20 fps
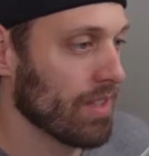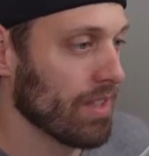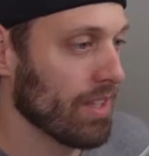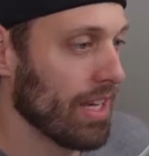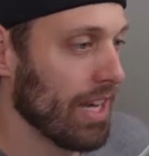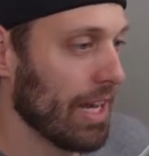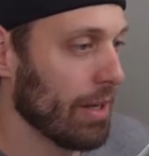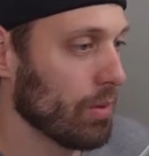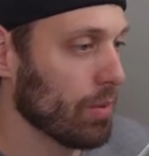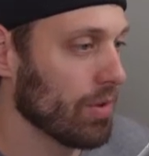
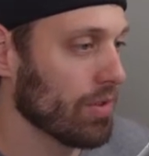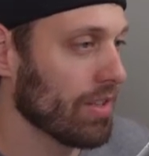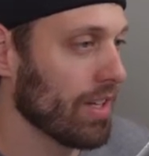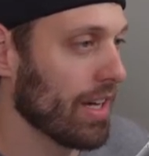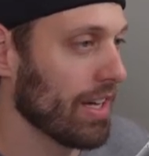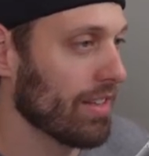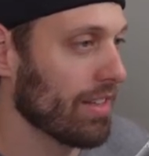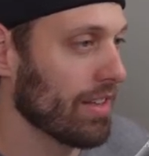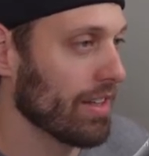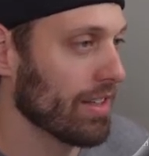and we'll
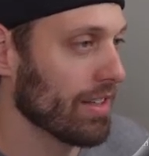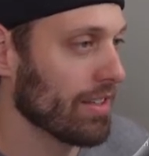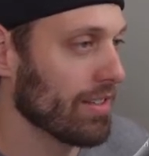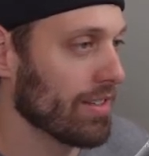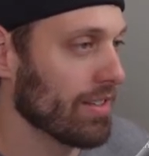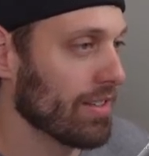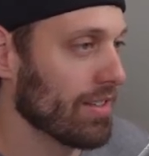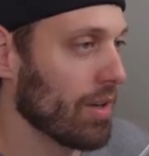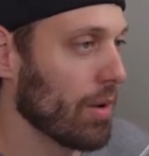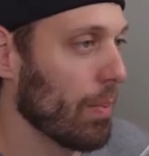take
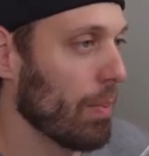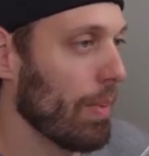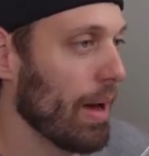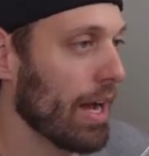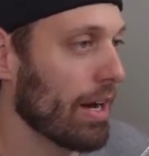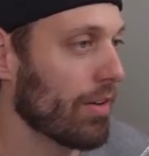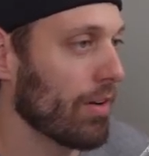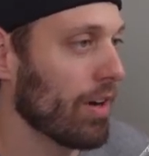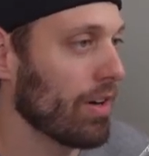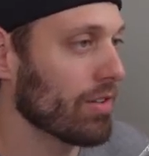this
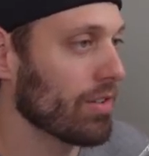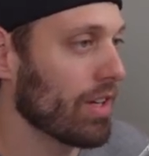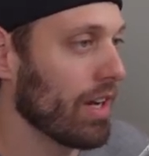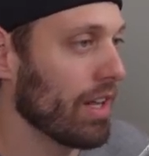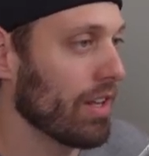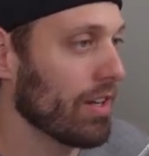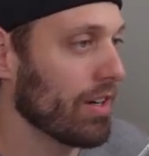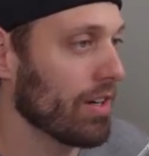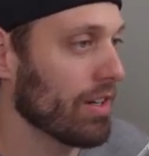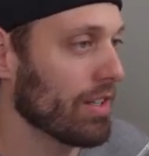background
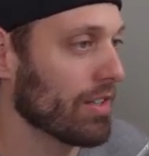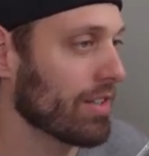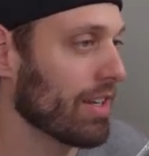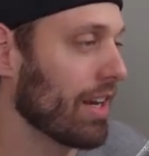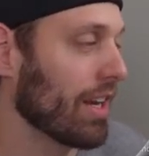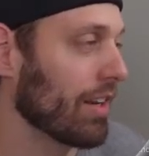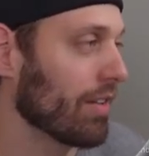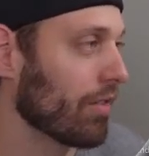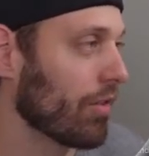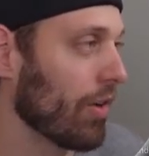color. It's
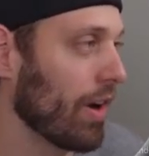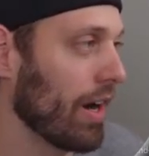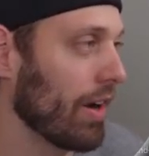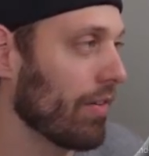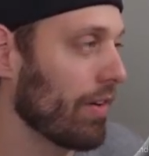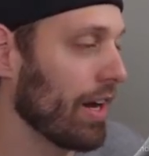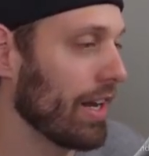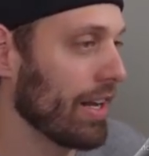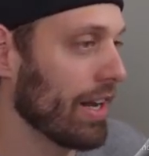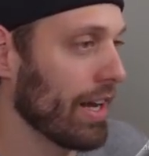kind of gray
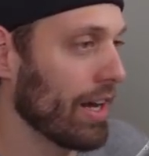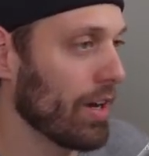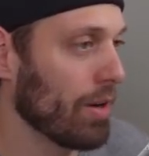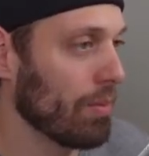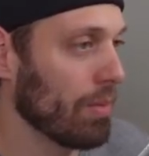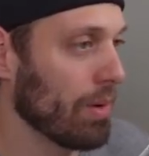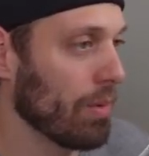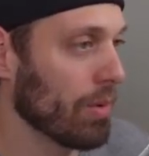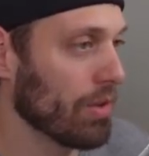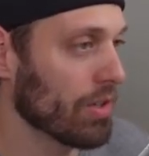right now,
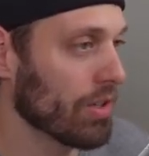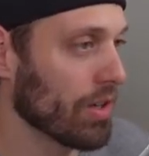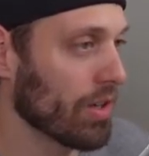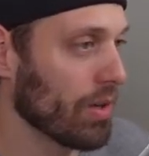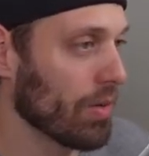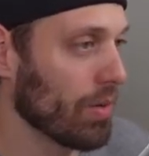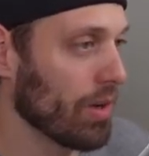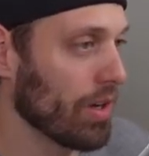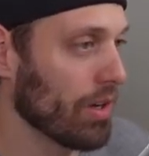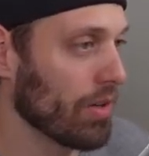but what you're going
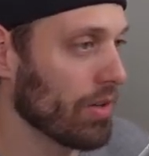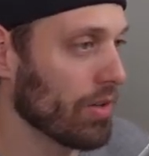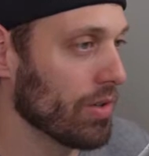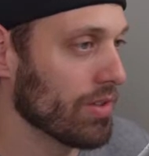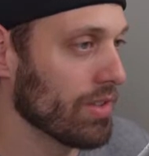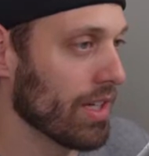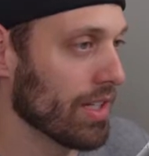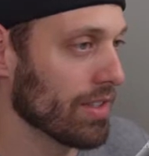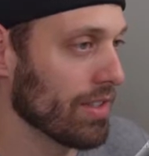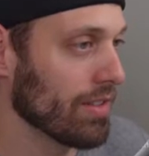to want to do is
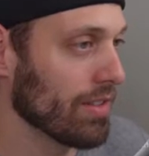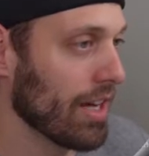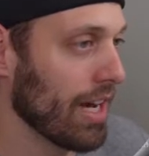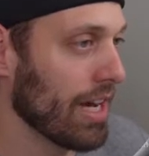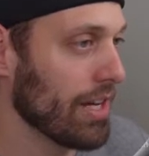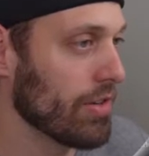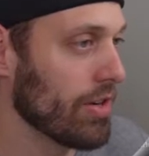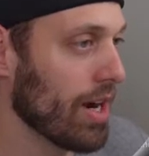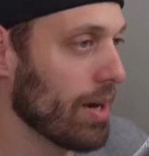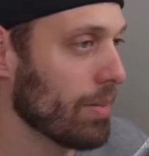take this
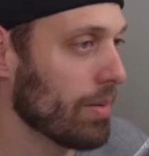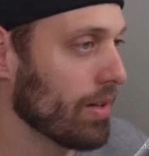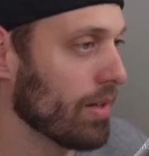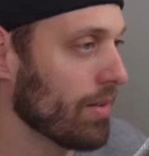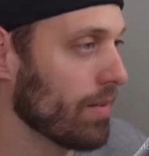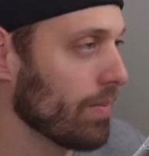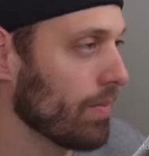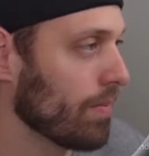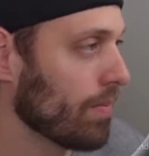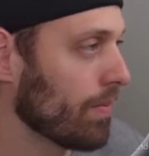eyedropper
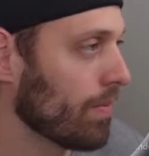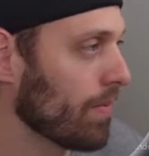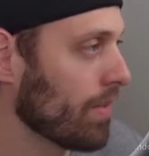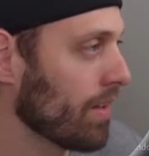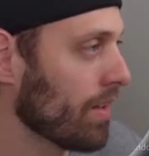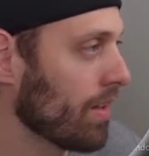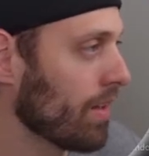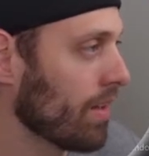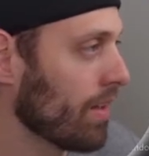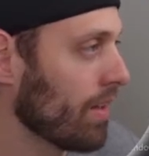
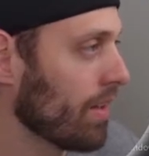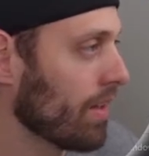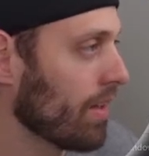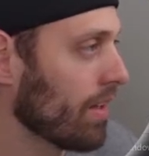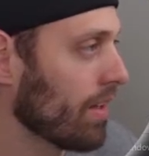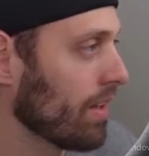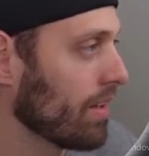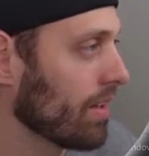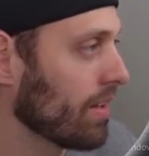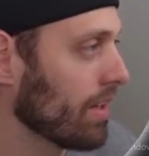
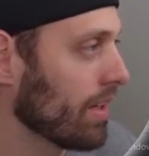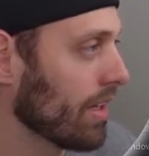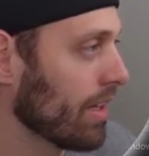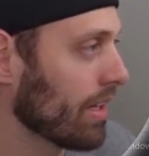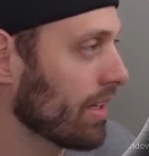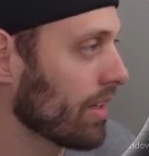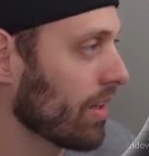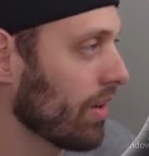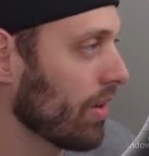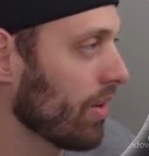
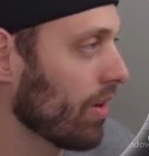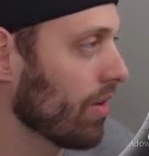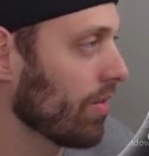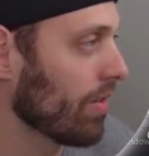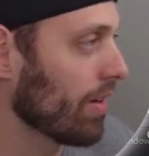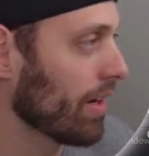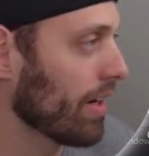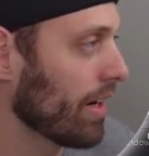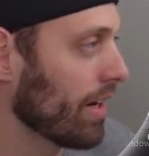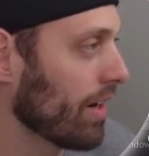and go
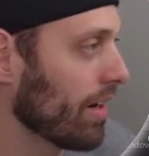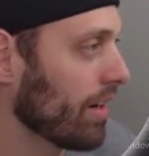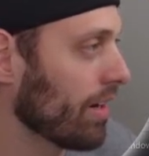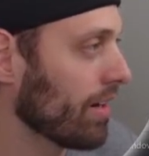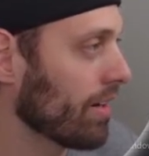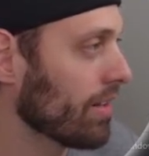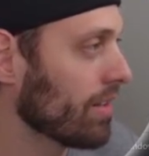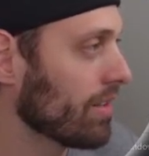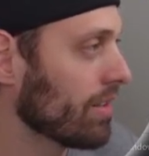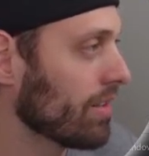over
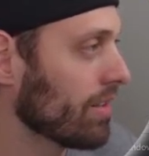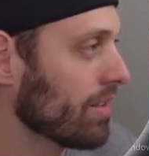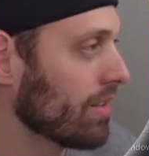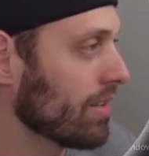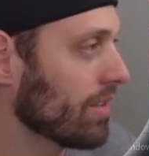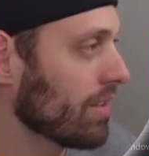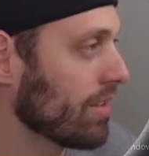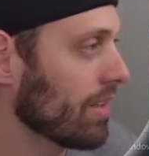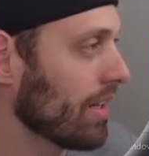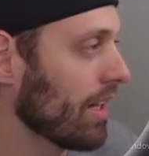here
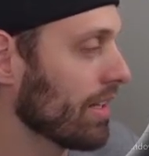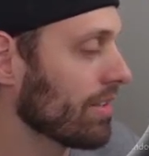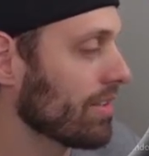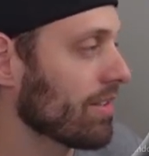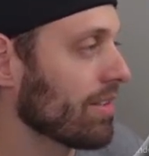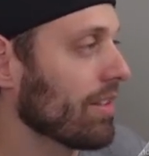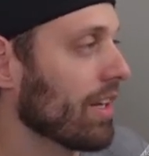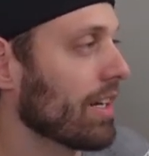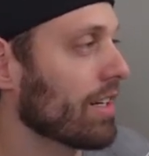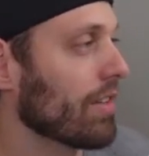and
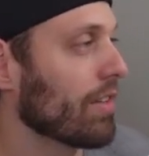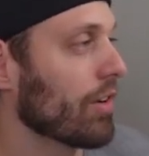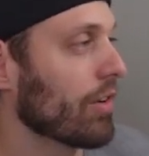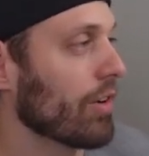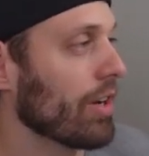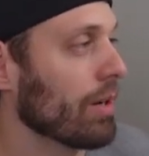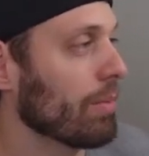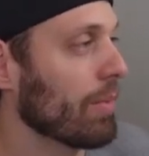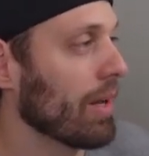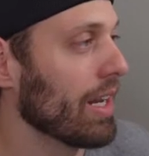select the
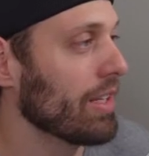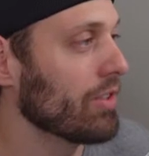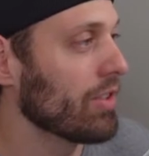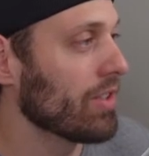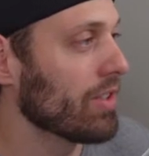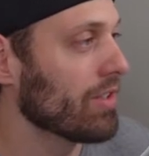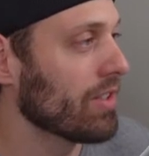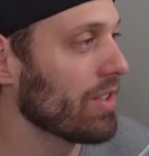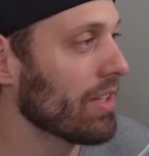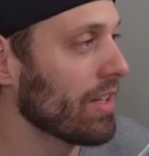green. But as you can
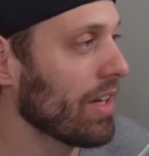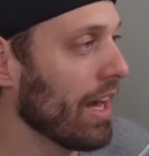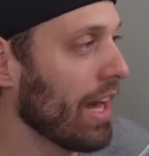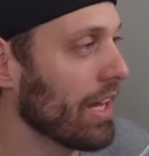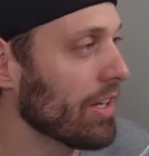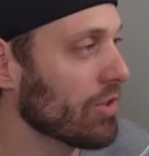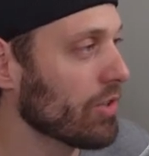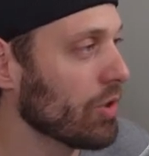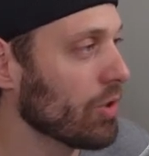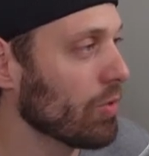see,
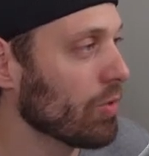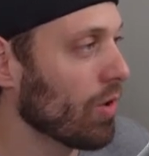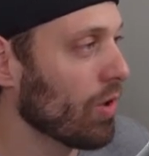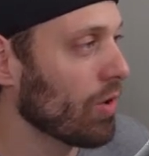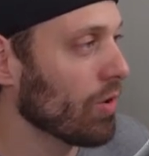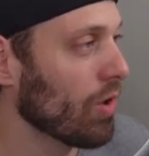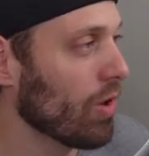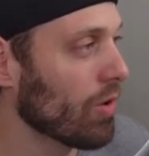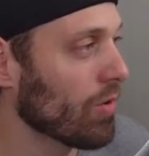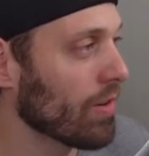as you
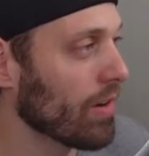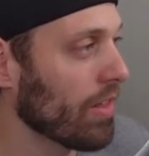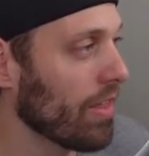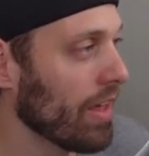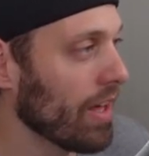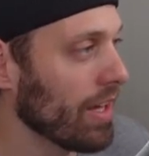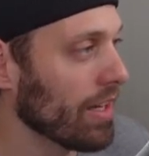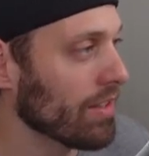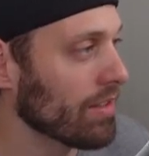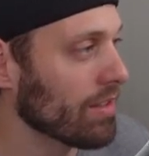roll over
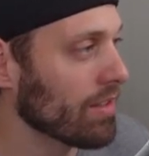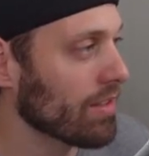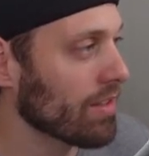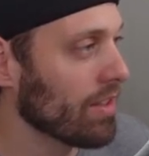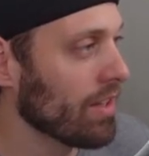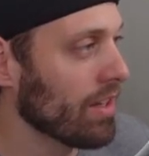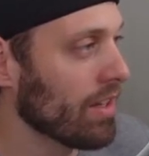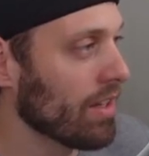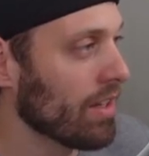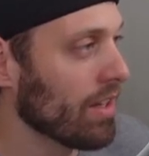things
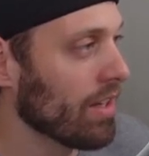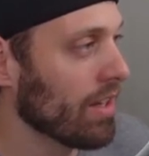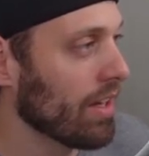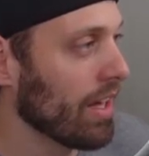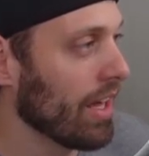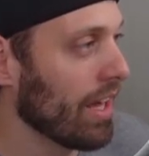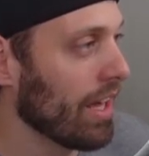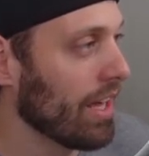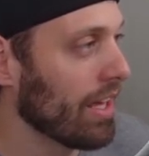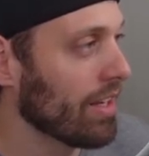
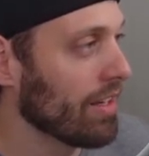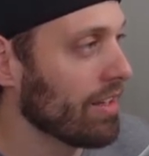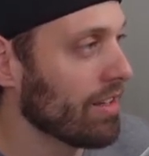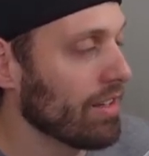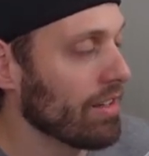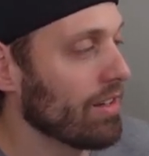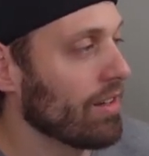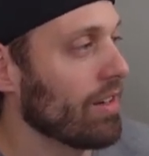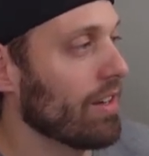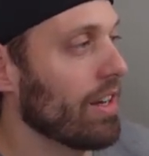
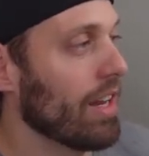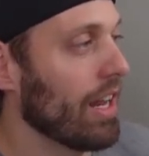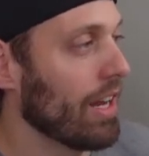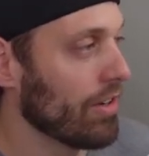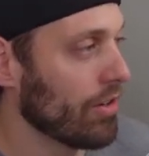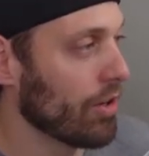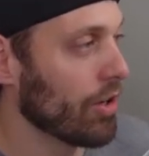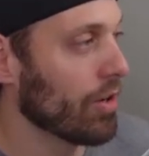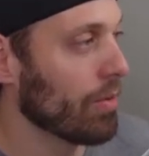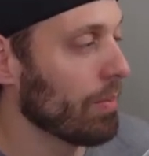in
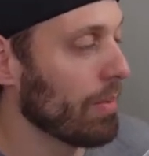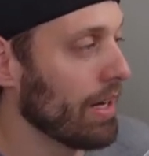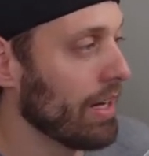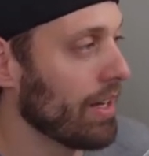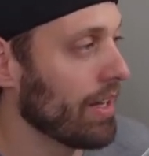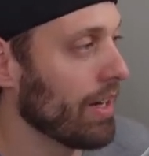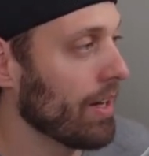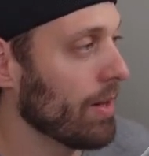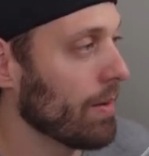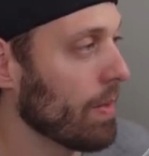your
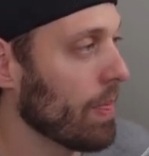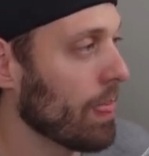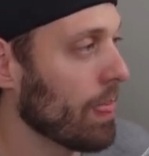media,